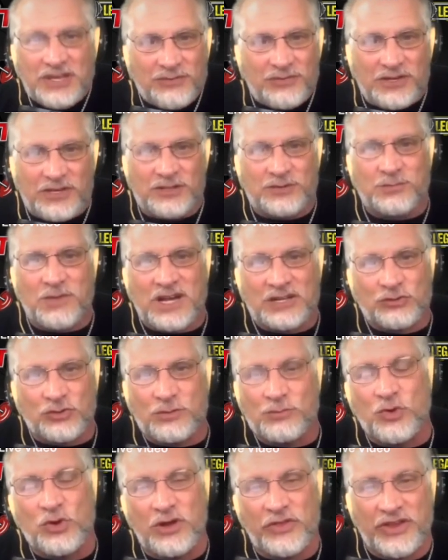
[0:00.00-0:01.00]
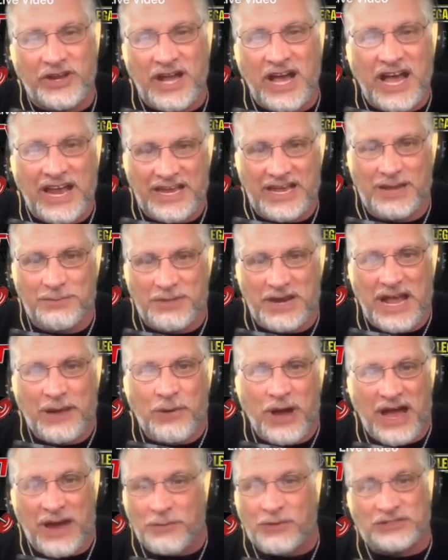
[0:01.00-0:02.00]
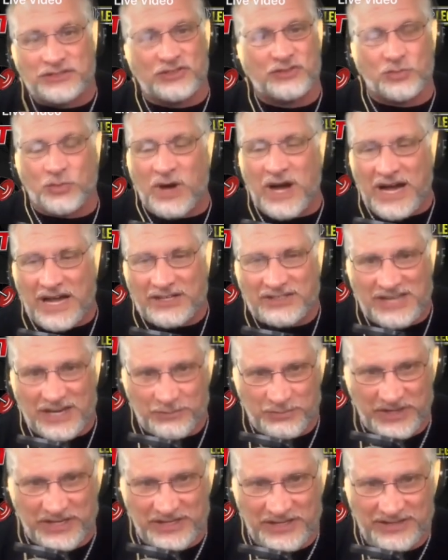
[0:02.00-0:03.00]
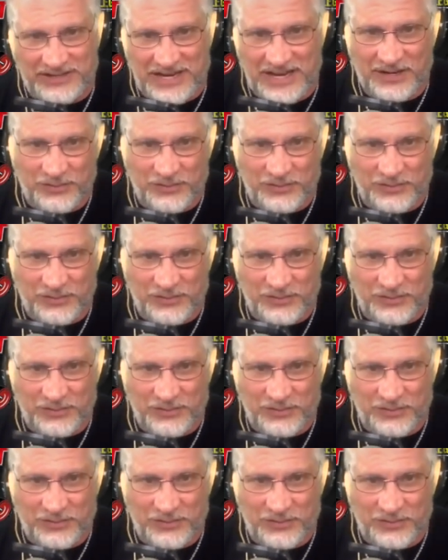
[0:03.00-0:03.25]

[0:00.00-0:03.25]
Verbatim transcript: perhaps even as much or more than I am. And I, I would just watch.